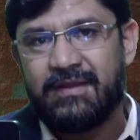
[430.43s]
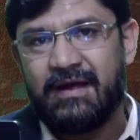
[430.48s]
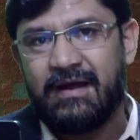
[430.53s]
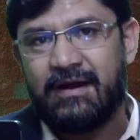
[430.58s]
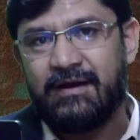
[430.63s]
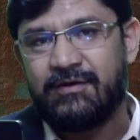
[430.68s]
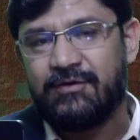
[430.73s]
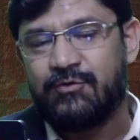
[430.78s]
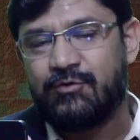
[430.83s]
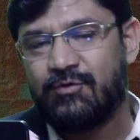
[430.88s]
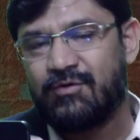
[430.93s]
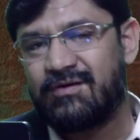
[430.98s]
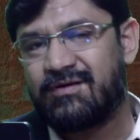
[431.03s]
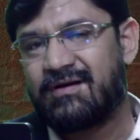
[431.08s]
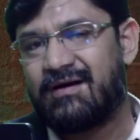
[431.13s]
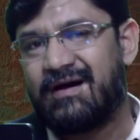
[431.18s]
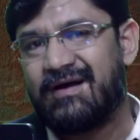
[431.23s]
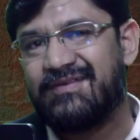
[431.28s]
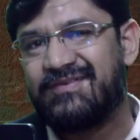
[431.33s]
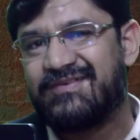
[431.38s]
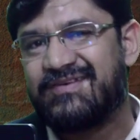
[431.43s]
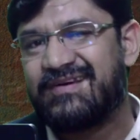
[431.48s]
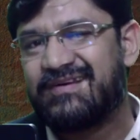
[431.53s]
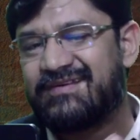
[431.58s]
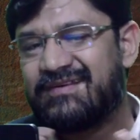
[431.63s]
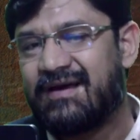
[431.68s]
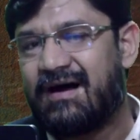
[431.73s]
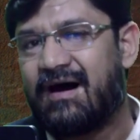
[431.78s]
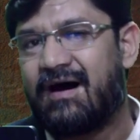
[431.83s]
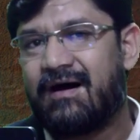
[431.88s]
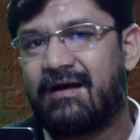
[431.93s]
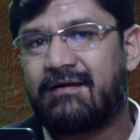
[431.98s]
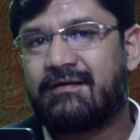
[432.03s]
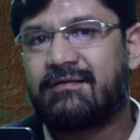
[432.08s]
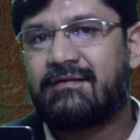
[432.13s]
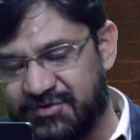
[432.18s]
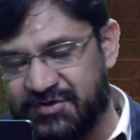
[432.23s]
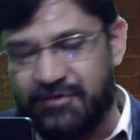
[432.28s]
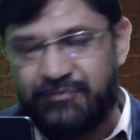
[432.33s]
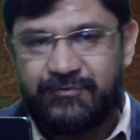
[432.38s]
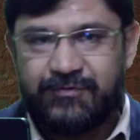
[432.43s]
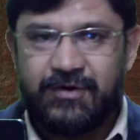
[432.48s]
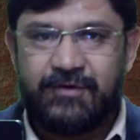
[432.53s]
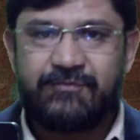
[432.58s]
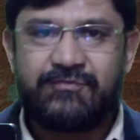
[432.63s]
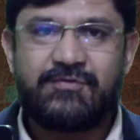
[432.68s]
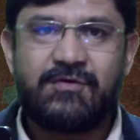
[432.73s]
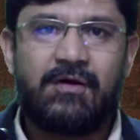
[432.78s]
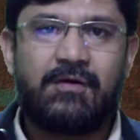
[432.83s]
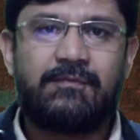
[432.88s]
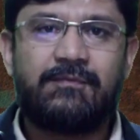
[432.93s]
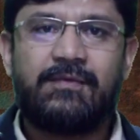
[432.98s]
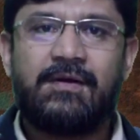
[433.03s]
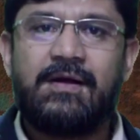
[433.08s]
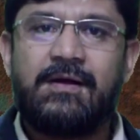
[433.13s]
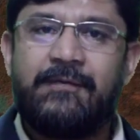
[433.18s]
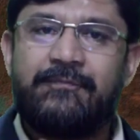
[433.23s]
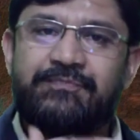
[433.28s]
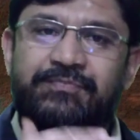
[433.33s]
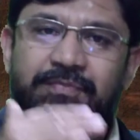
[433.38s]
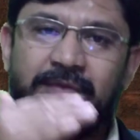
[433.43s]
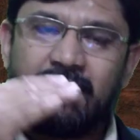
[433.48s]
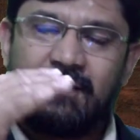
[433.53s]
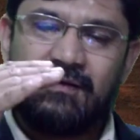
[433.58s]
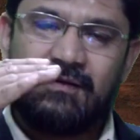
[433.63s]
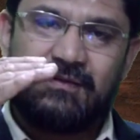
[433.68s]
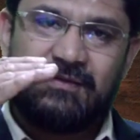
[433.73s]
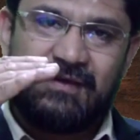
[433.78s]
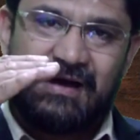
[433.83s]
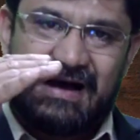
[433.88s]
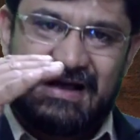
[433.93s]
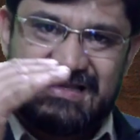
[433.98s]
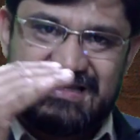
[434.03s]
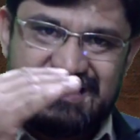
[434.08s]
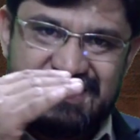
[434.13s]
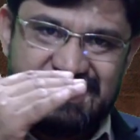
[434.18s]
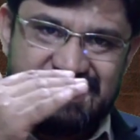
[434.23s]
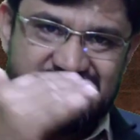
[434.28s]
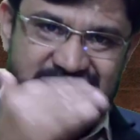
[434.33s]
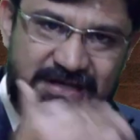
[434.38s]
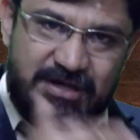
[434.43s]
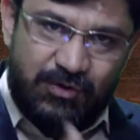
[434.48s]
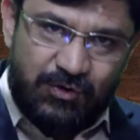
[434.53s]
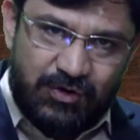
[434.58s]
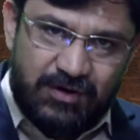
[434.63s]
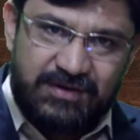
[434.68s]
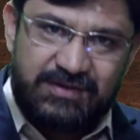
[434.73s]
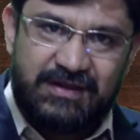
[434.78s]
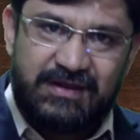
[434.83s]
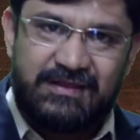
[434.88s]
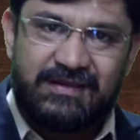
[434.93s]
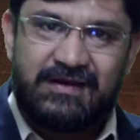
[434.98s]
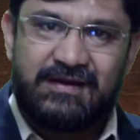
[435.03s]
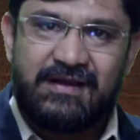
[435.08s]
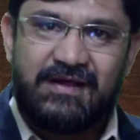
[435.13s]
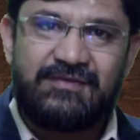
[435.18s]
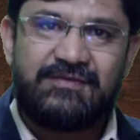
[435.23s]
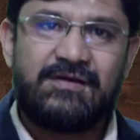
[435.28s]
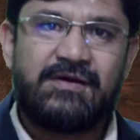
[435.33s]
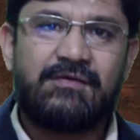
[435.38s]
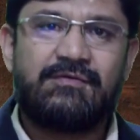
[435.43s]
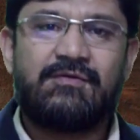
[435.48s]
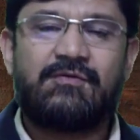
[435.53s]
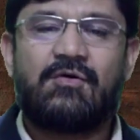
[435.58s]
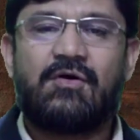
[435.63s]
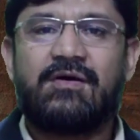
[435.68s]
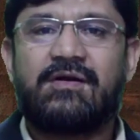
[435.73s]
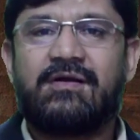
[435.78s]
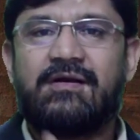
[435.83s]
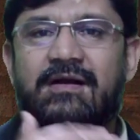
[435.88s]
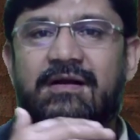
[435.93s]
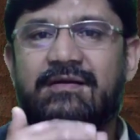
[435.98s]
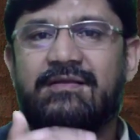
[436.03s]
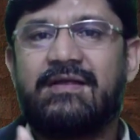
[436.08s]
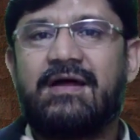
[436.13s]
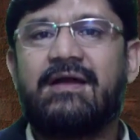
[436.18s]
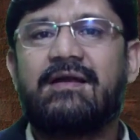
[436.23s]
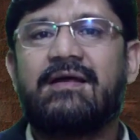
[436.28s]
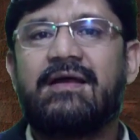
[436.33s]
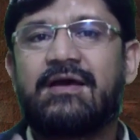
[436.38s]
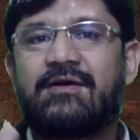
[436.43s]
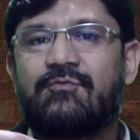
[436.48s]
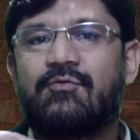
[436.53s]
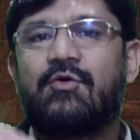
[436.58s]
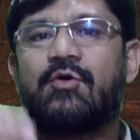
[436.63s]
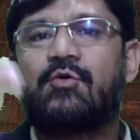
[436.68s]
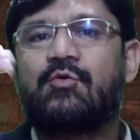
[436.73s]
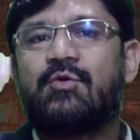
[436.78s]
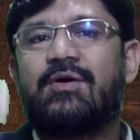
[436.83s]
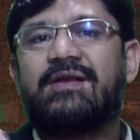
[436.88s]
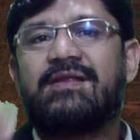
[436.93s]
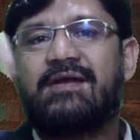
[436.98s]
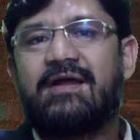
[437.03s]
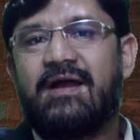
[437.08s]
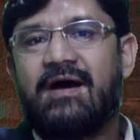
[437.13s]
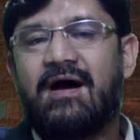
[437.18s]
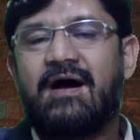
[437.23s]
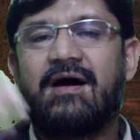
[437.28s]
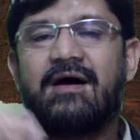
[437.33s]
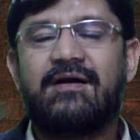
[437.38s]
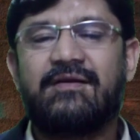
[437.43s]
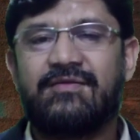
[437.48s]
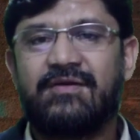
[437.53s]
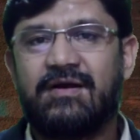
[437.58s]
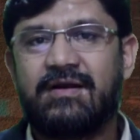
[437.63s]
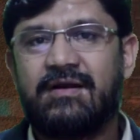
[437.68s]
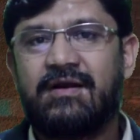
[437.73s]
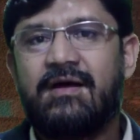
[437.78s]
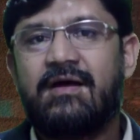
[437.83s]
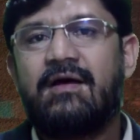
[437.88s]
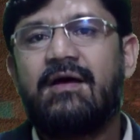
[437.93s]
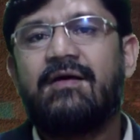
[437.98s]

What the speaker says: and your answers are drifted from the answers lower than the density of the water and then equal to and then higher than,